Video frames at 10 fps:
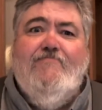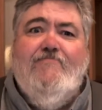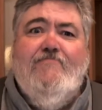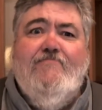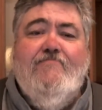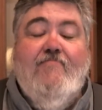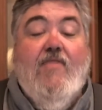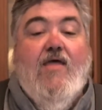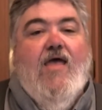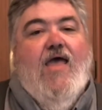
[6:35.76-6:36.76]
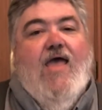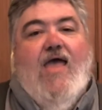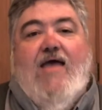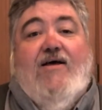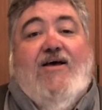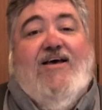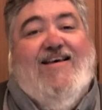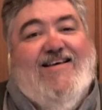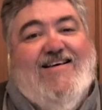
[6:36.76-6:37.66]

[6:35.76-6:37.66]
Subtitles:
No one is speaking in this clip.